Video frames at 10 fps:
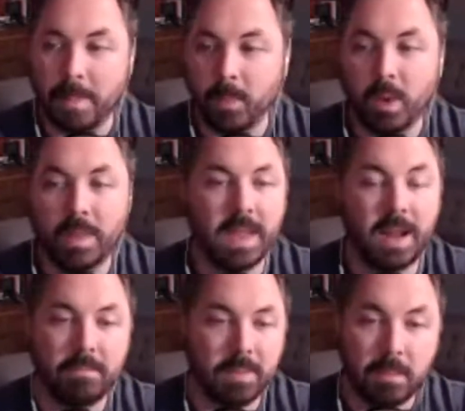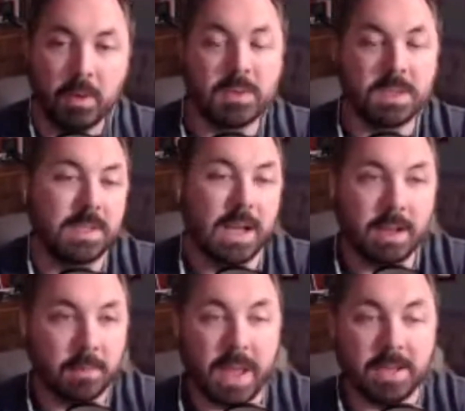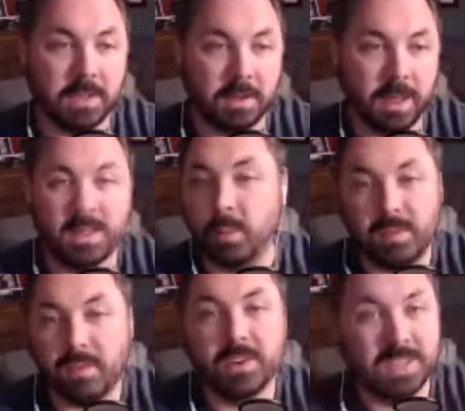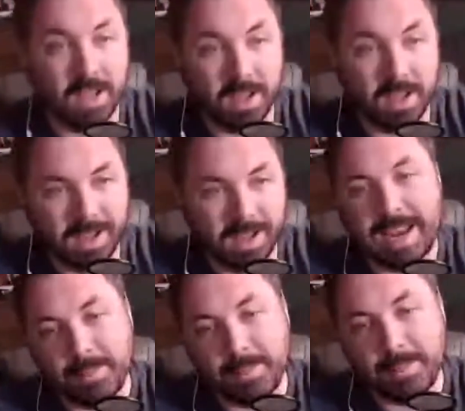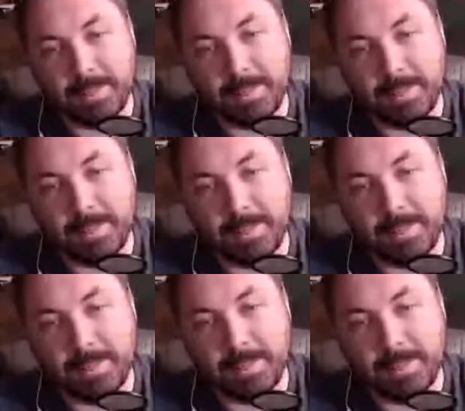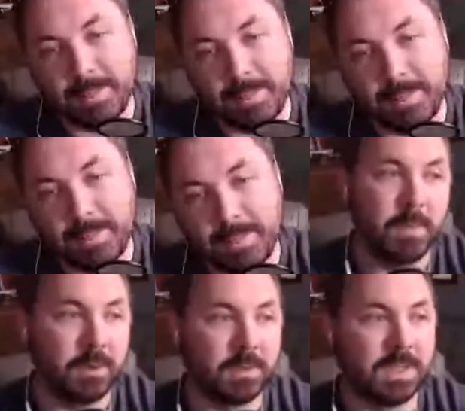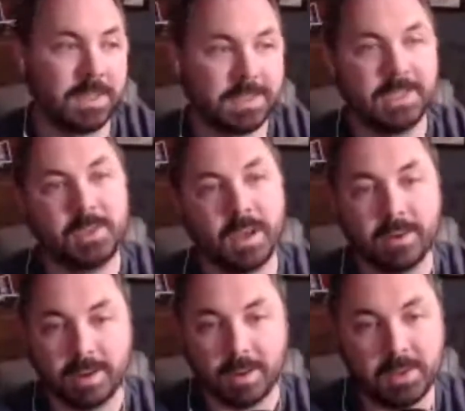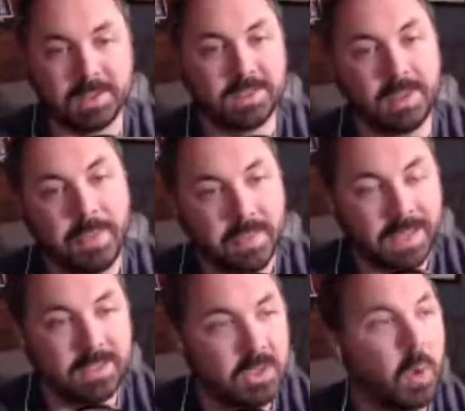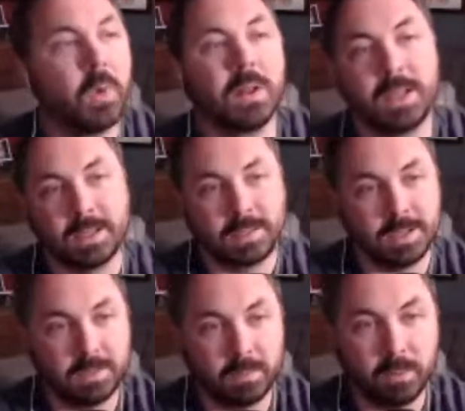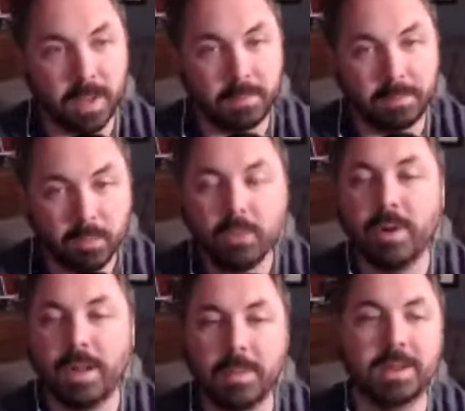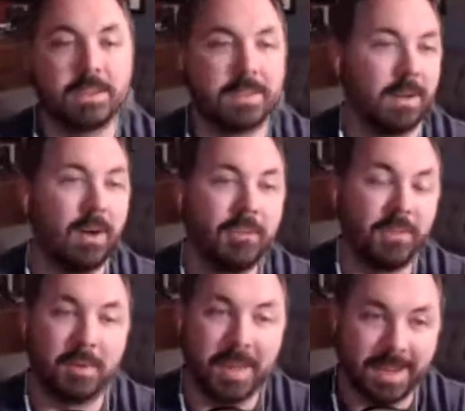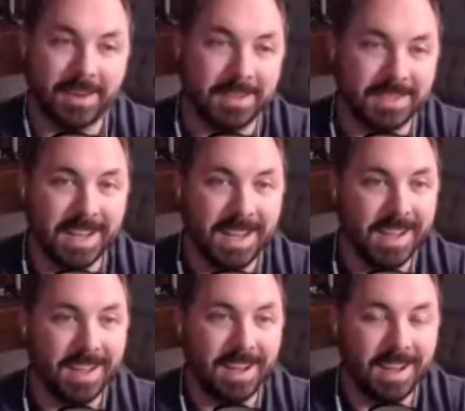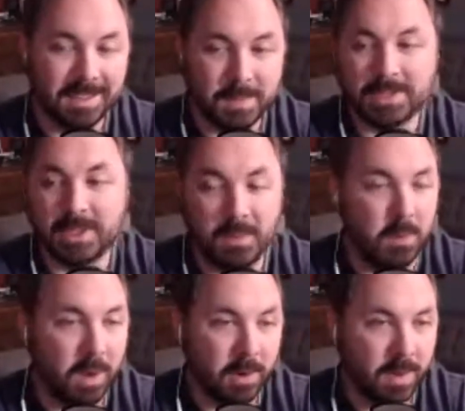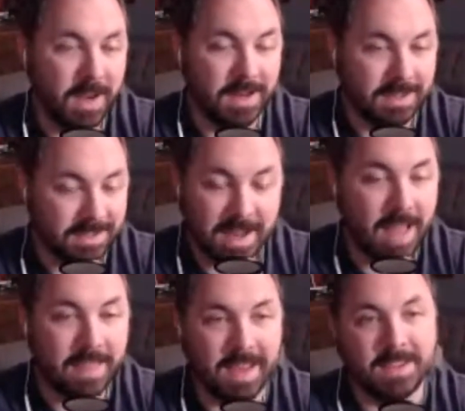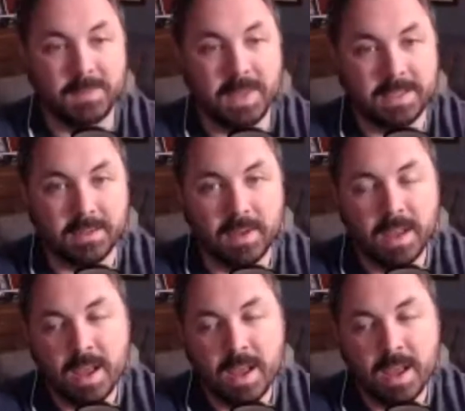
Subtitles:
one that I'm the most excited and passionate about that we've ever done, and I'm not using an Alexa. I'm using a C200. I'm using something that's totally accessible by pretty much all filmmakers, especially if you want to rent it. It's not that expensive.